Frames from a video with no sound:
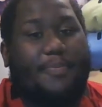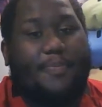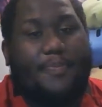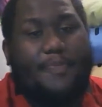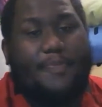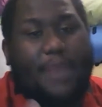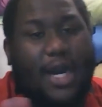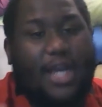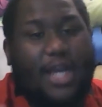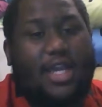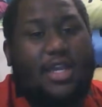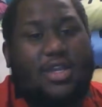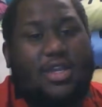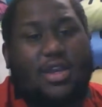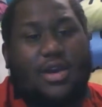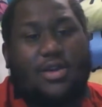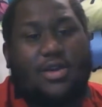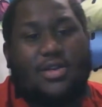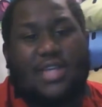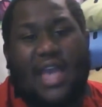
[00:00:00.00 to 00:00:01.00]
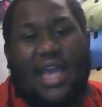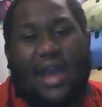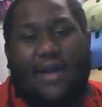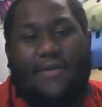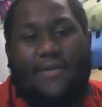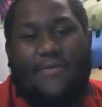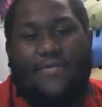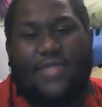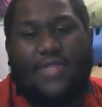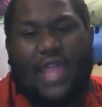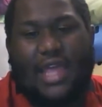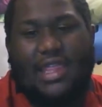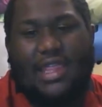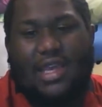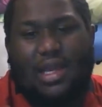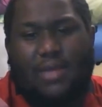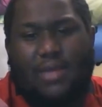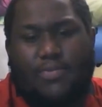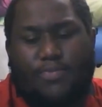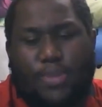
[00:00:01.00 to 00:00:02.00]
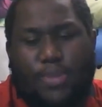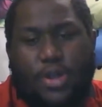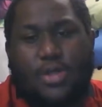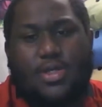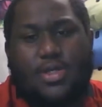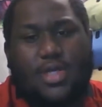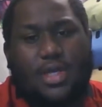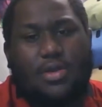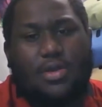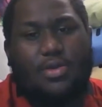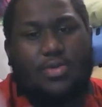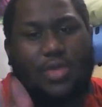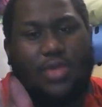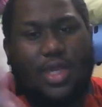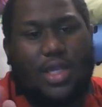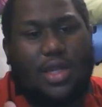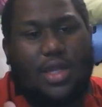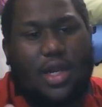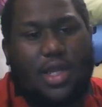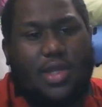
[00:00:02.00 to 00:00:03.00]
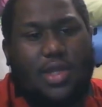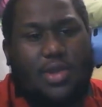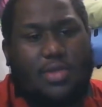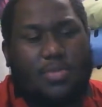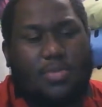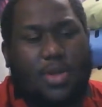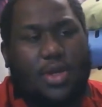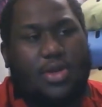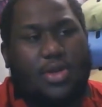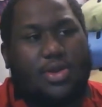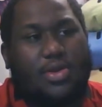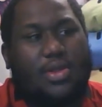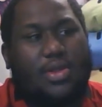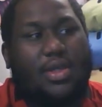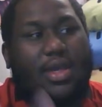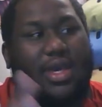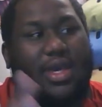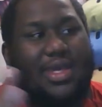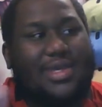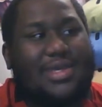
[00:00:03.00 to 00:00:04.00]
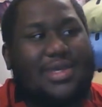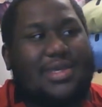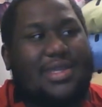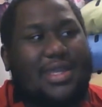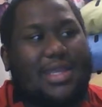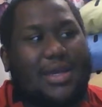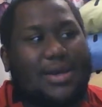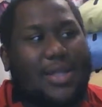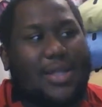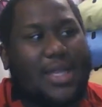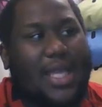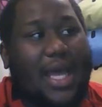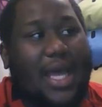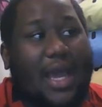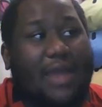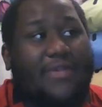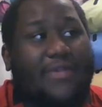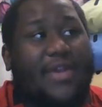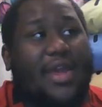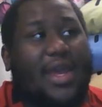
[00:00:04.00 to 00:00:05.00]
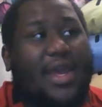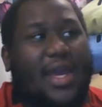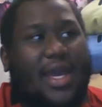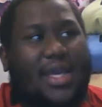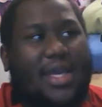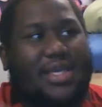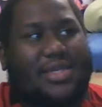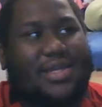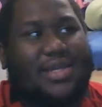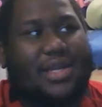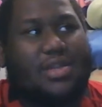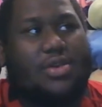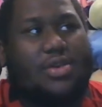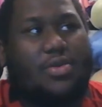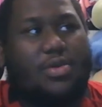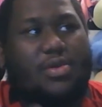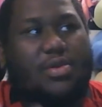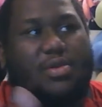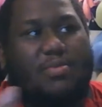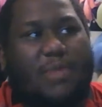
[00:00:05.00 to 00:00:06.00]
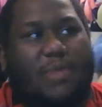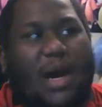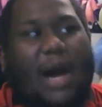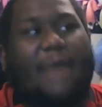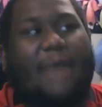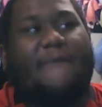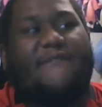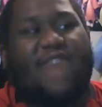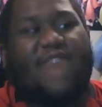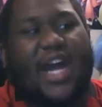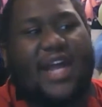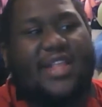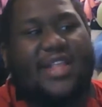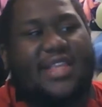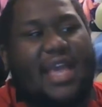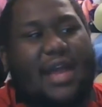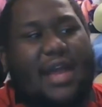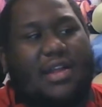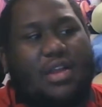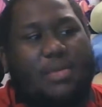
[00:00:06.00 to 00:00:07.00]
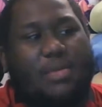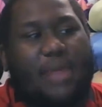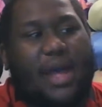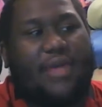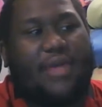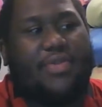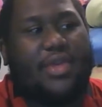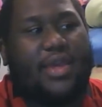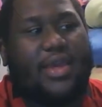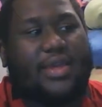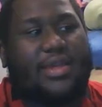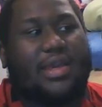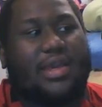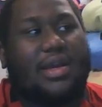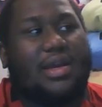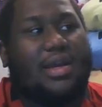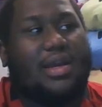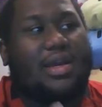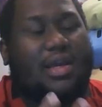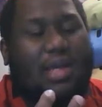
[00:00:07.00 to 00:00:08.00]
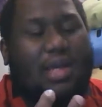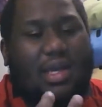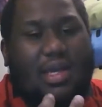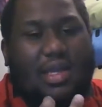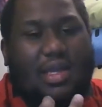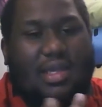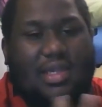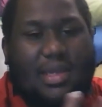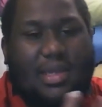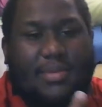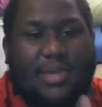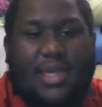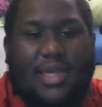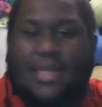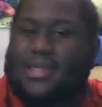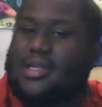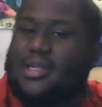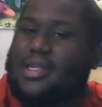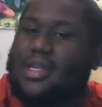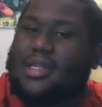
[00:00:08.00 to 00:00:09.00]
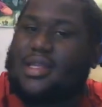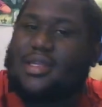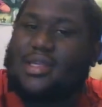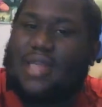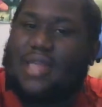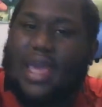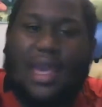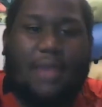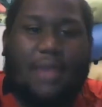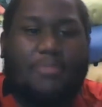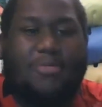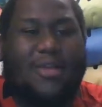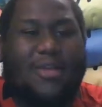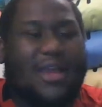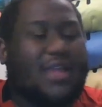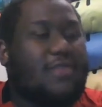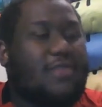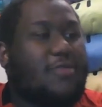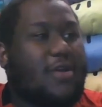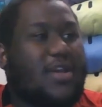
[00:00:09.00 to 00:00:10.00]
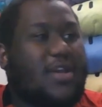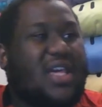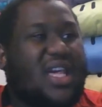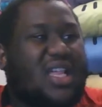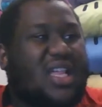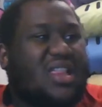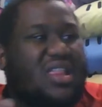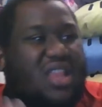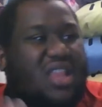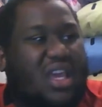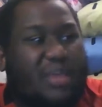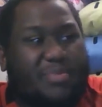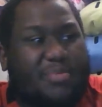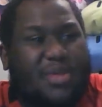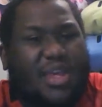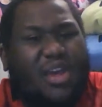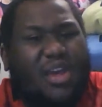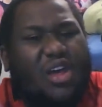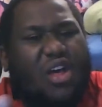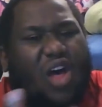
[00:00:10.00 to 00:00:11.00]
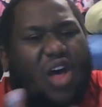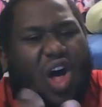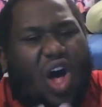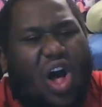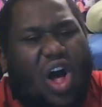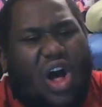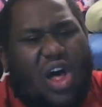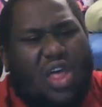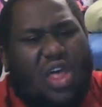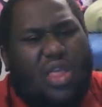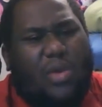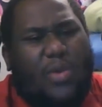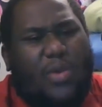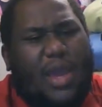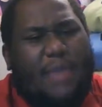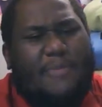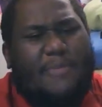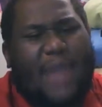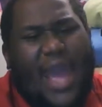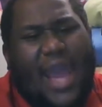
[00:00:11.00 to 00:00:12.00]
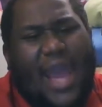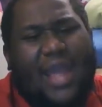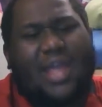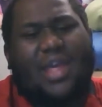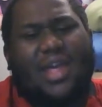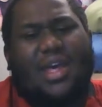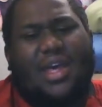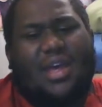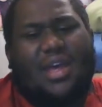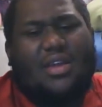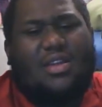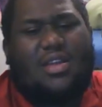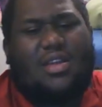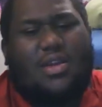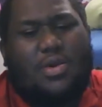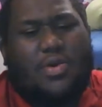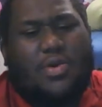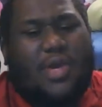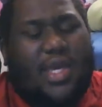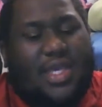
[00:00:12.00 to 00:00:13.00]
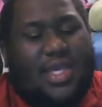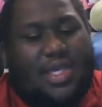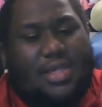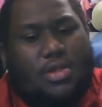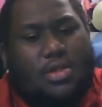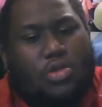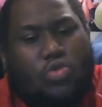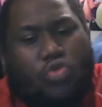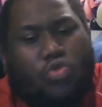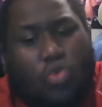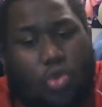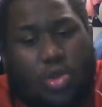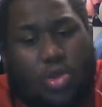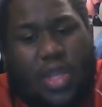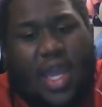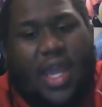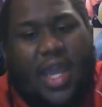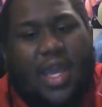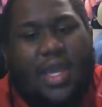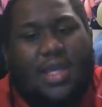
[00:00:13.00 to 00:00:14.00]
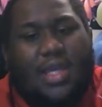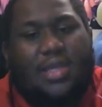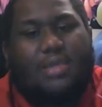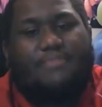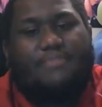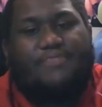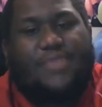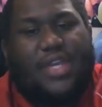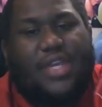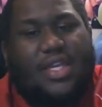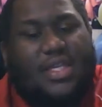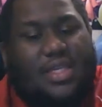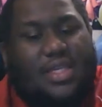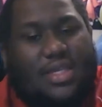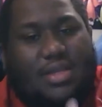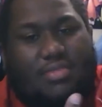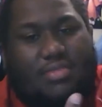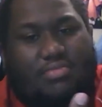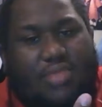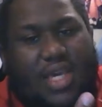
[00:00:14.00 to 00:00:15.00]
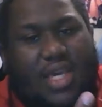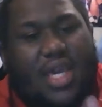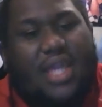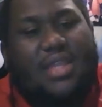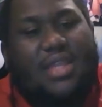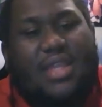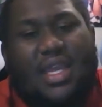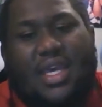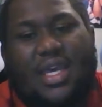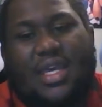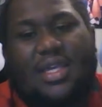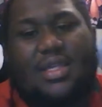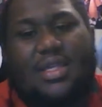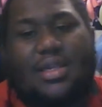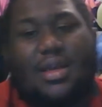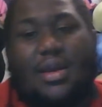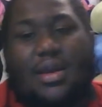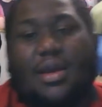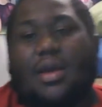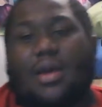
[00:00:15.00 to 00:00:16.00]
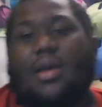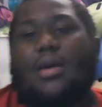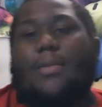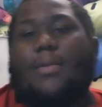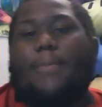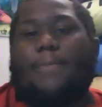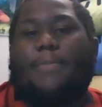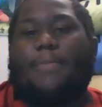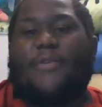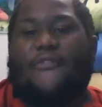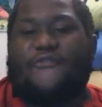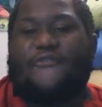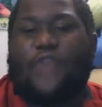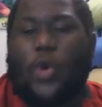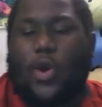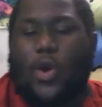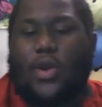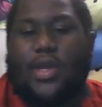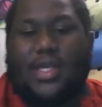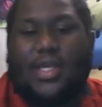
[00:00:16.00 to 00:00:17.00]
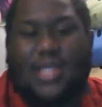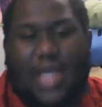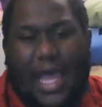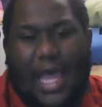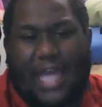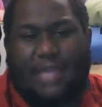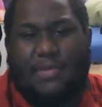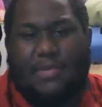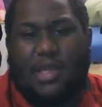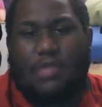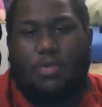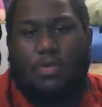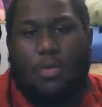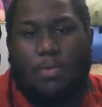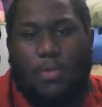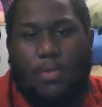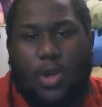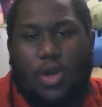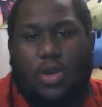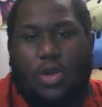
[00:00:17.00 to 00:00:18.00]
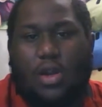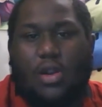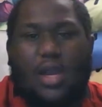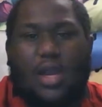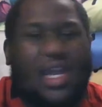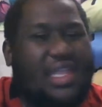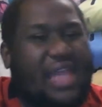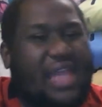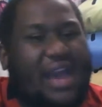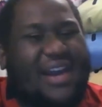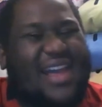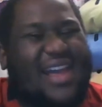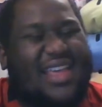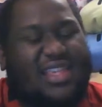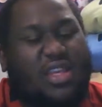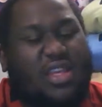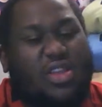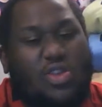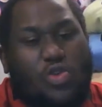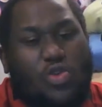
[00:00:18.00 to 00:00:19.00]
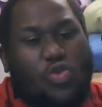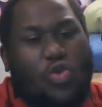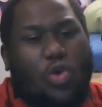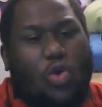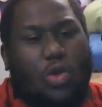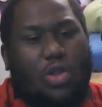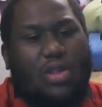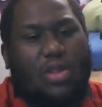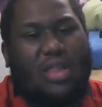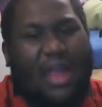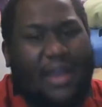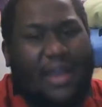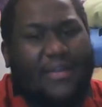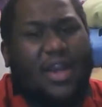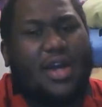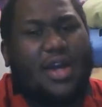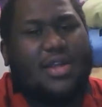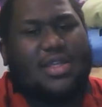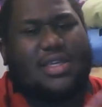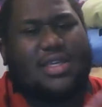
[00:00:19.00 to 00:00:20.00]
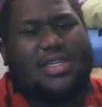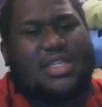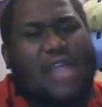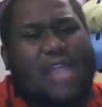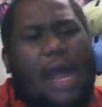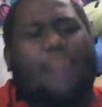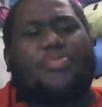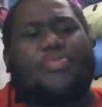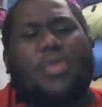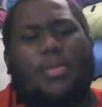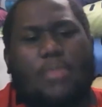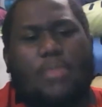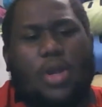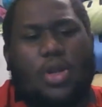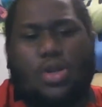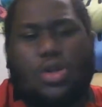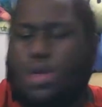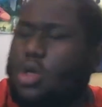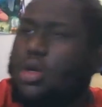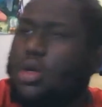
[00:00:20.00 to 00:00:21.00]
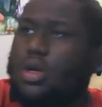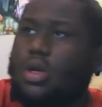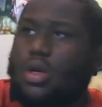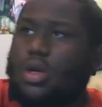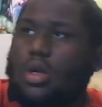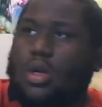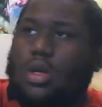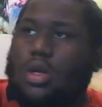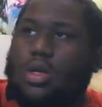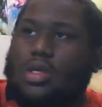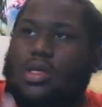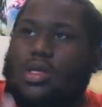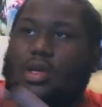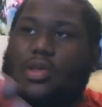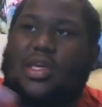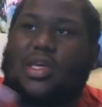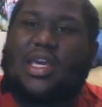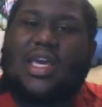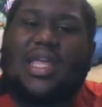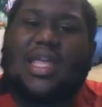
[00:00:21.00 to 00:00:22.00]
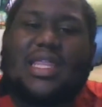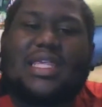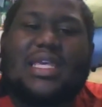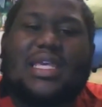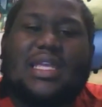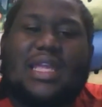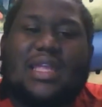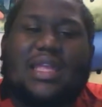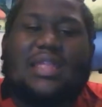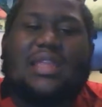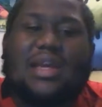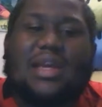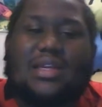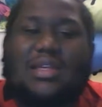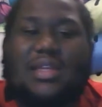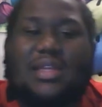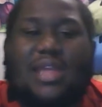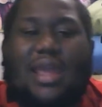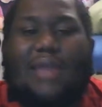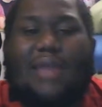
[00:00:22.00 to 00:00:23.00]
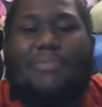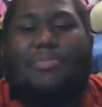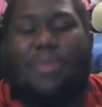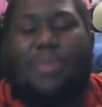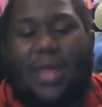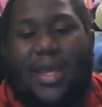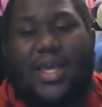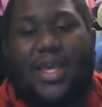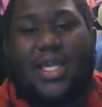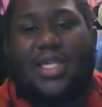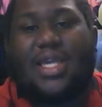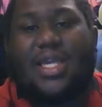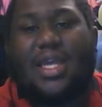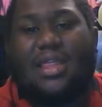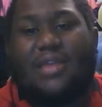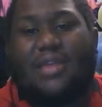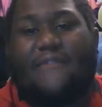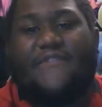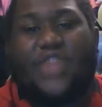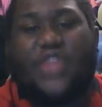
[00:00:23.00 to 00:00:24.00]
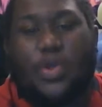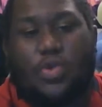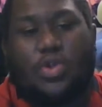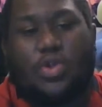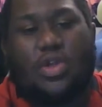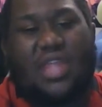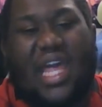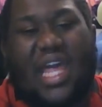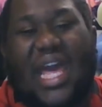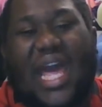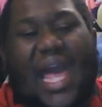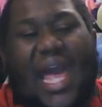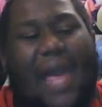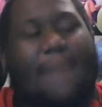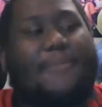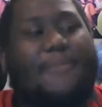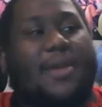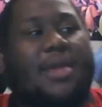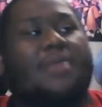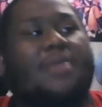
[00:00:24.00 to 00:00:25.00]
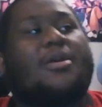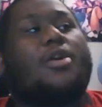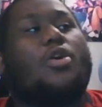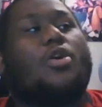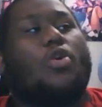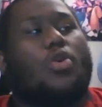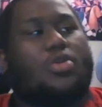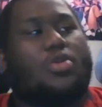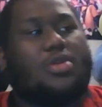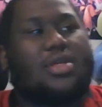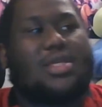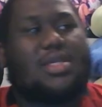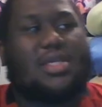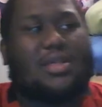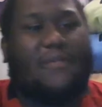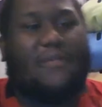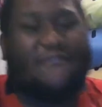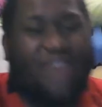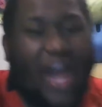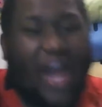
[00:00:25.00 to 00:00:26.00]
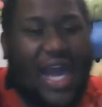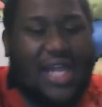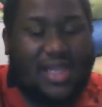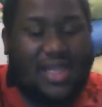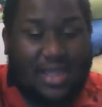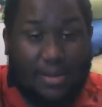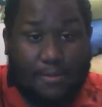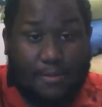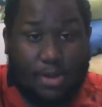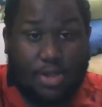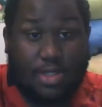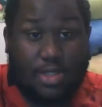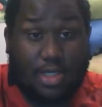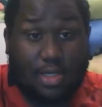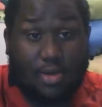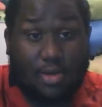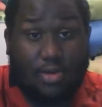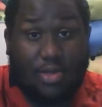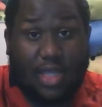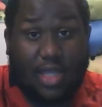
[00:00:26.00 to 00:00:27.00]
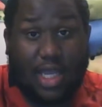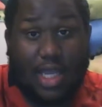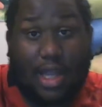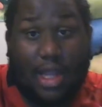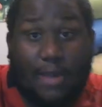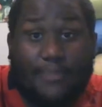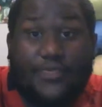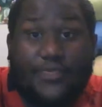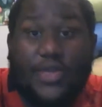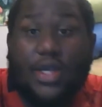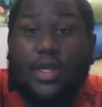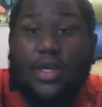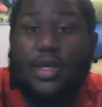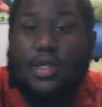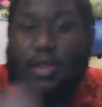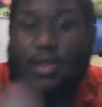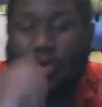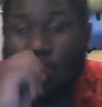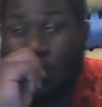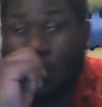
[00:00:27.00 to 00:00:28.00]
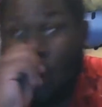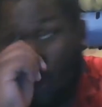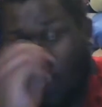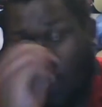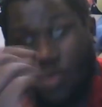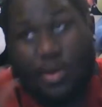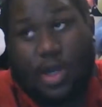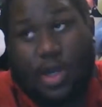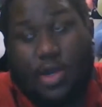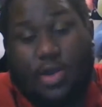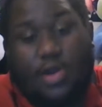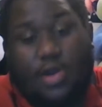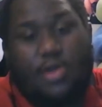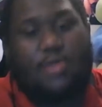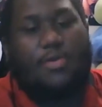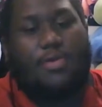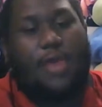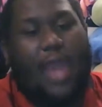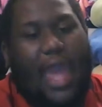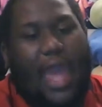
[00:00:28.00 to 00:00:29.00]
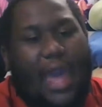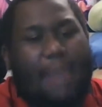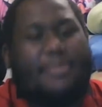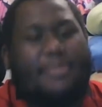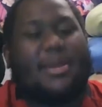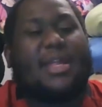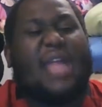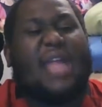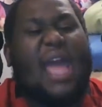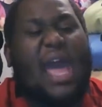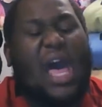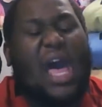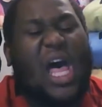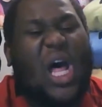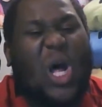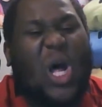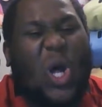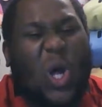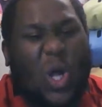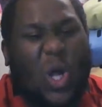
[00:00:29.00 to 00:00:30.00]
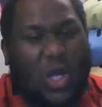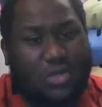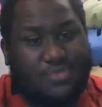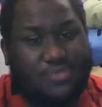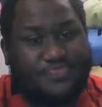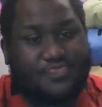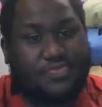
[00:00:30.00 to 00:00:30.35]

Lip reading: But it turns out that the person who did all those murders is still alive. And Satoru's mom finds out about this. Some incidents take place where he leaps all the way back to his school days, his kid days, before his classmates were murdered, and now has a new goal in life, to stop the murder so the incident doesn't take place in the future that happened, or to find the person who did it so no murders will happen at all.